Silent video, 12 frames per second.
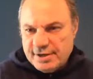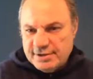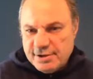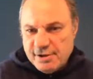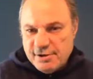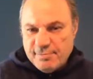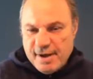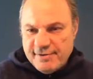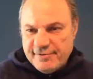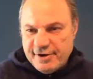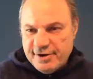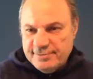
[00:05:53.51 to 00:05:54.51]
It's called My
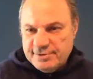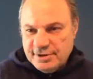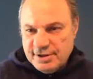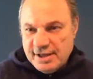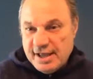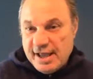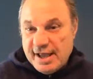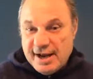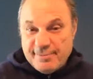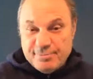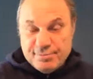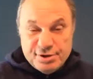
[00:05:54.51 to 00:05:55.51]
Farms, and
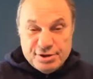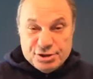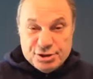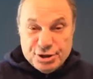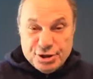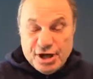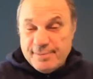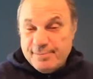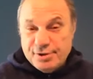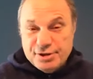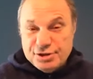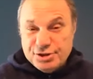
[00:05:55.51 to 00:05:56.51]
I'm
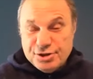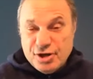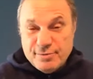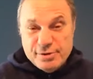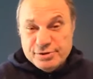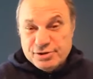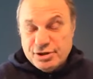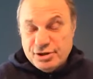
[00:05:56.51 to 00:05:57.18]
pretty sure almost